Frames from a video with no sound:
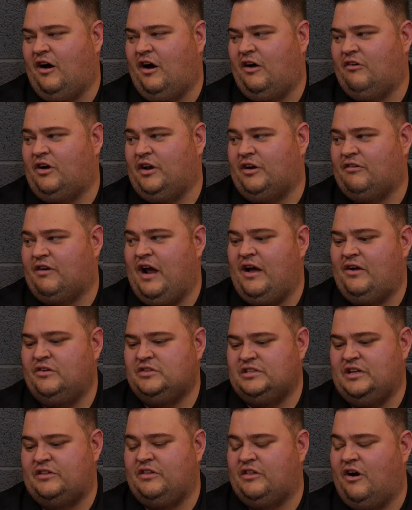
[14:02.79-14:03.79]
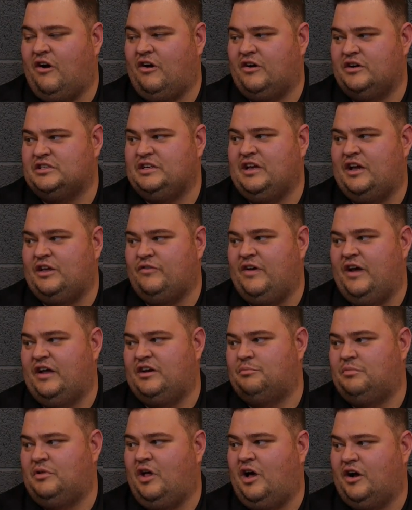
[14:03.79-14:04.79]
on running routes, and then the hardest guy you've
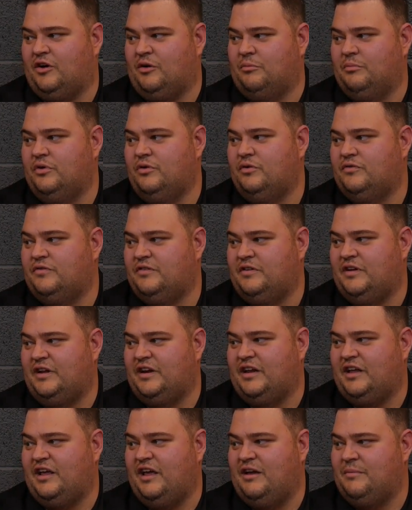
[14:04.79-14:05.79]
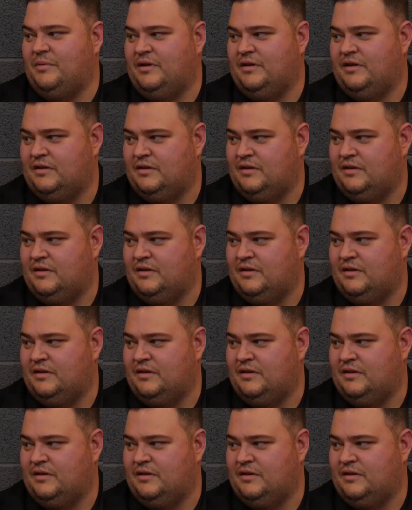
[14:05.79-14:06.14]
had to block or move in the game.